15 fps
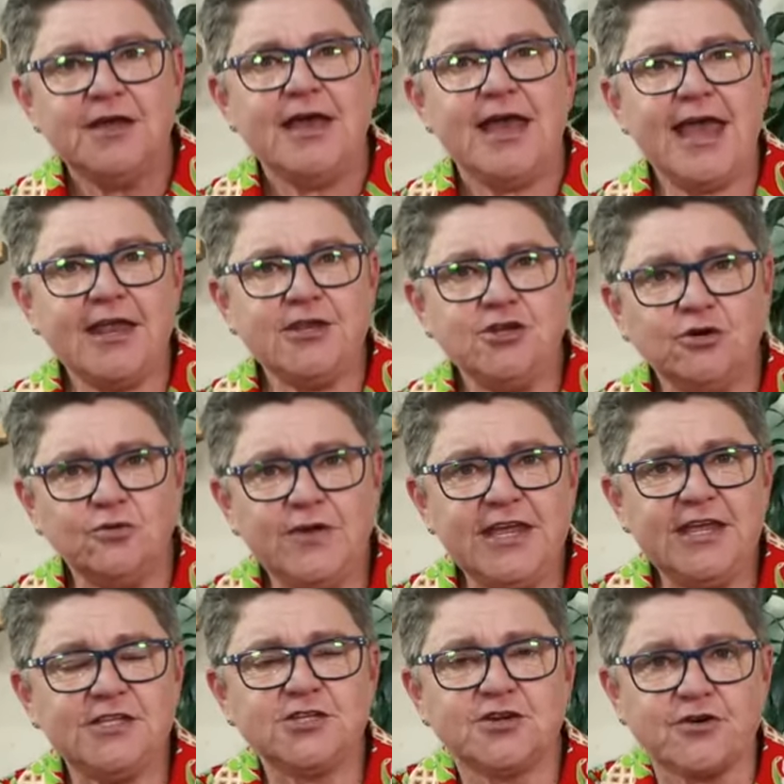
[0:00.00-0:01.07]
Annual
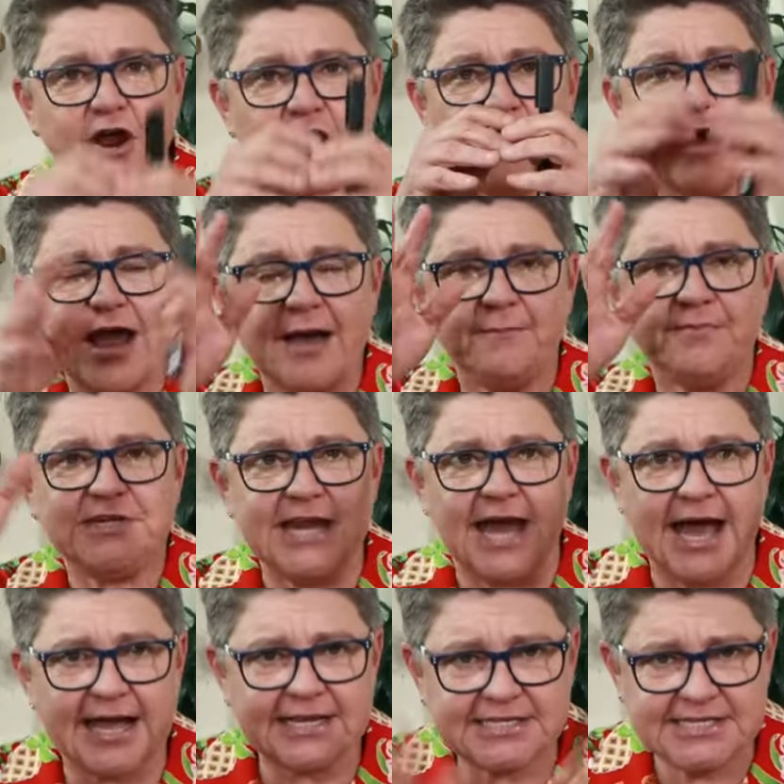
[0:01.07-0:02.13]
weeds grow up,
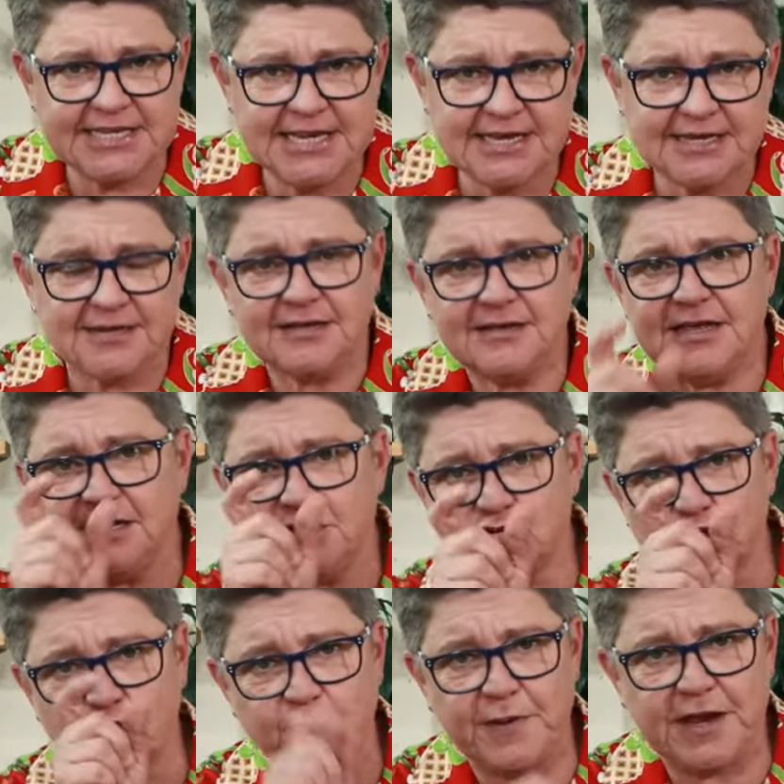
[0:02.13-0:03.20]
die, seed in a
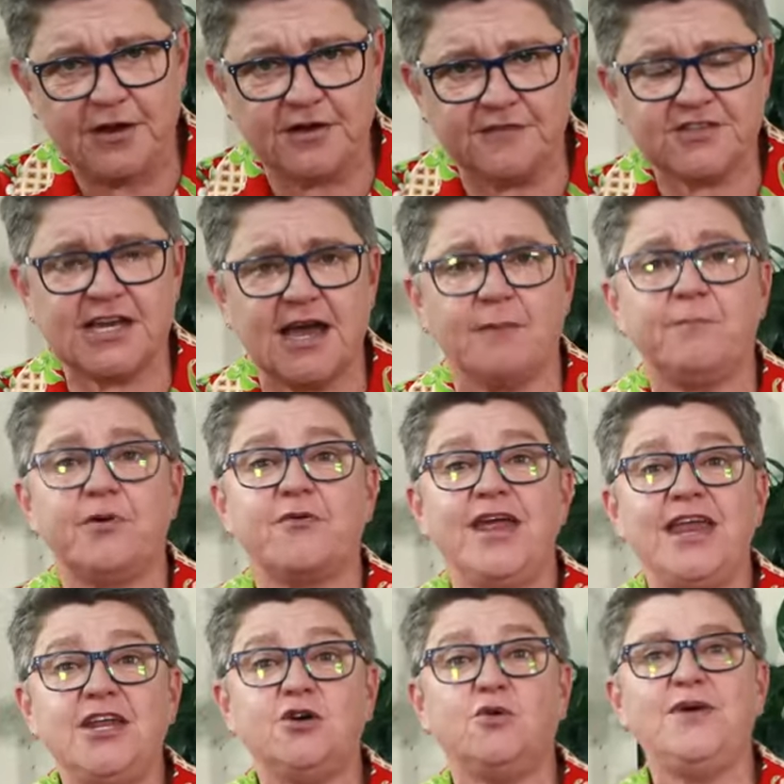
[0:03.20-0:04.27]
short period of time.
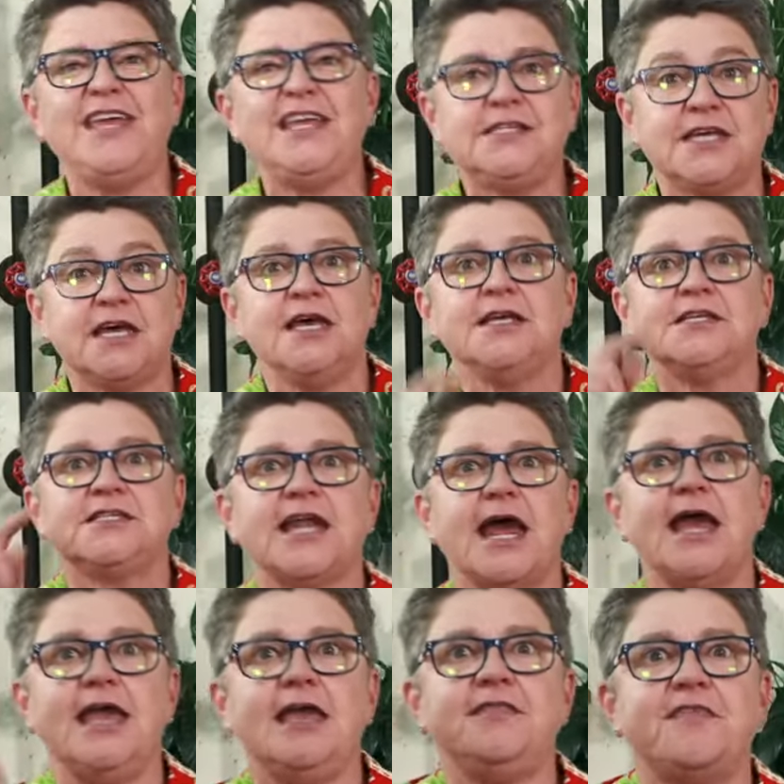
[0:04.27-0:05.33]
Perennial weeds
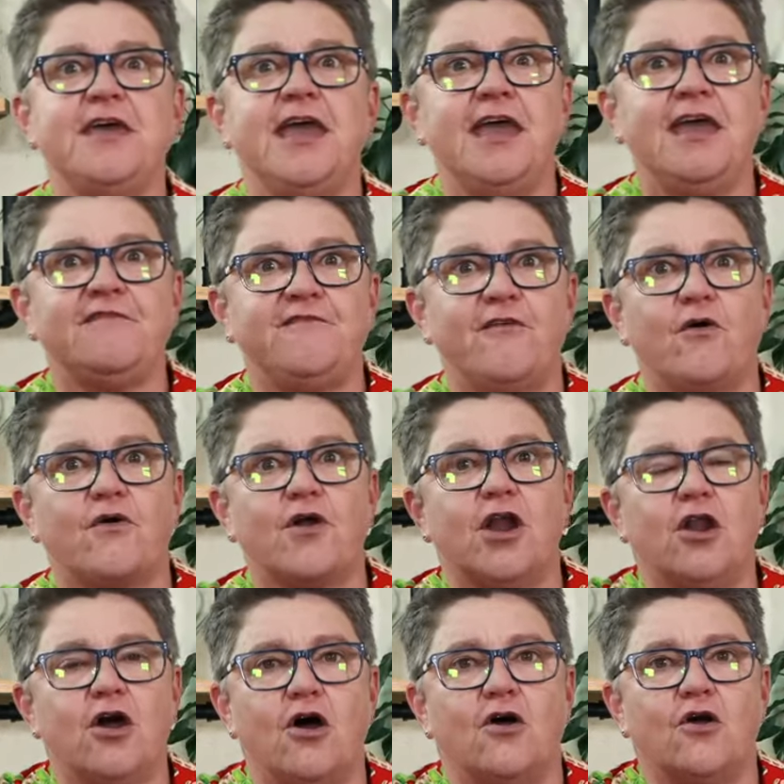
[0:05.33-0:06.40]
stay there for a
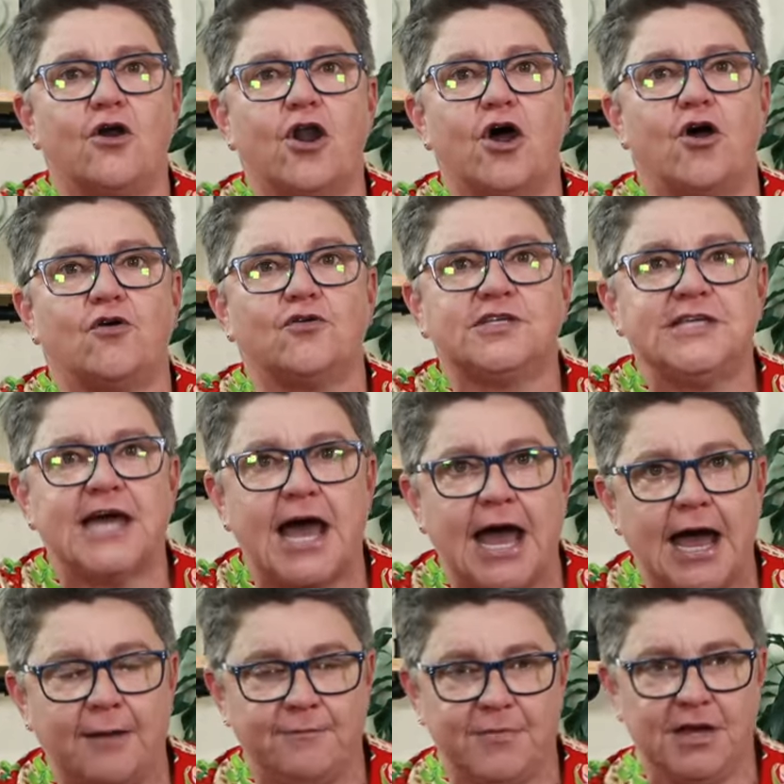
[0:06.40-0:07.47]
long, long
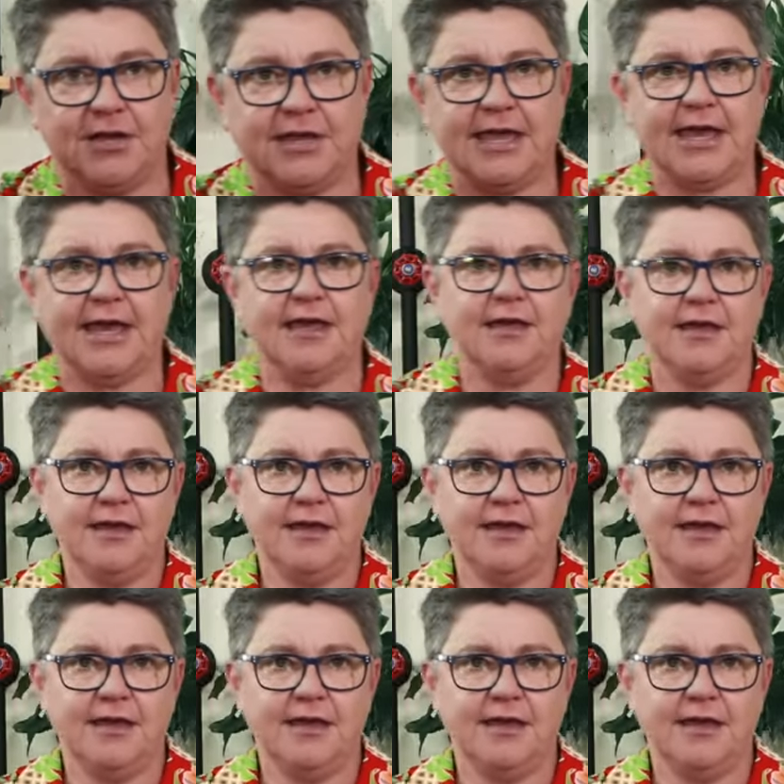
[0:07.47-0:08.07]
time, okay?